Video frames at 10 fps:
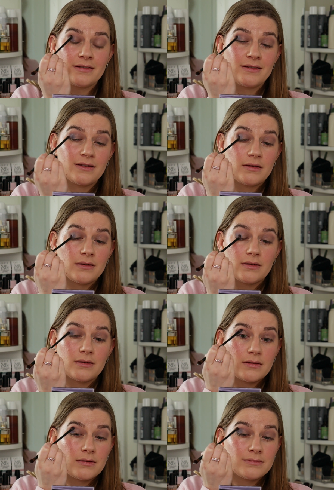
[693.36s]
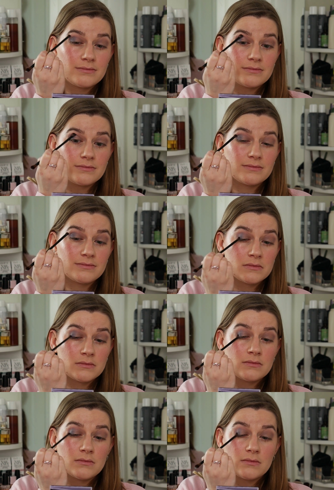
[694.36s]

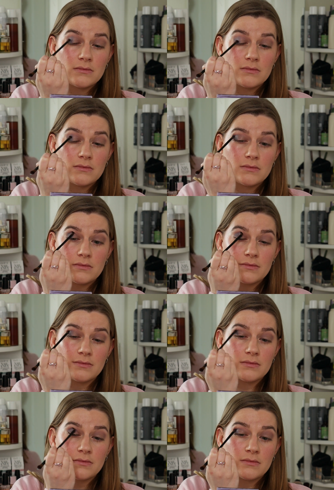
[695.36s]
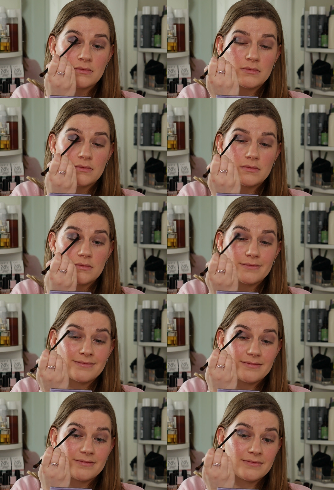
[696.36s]
(silence)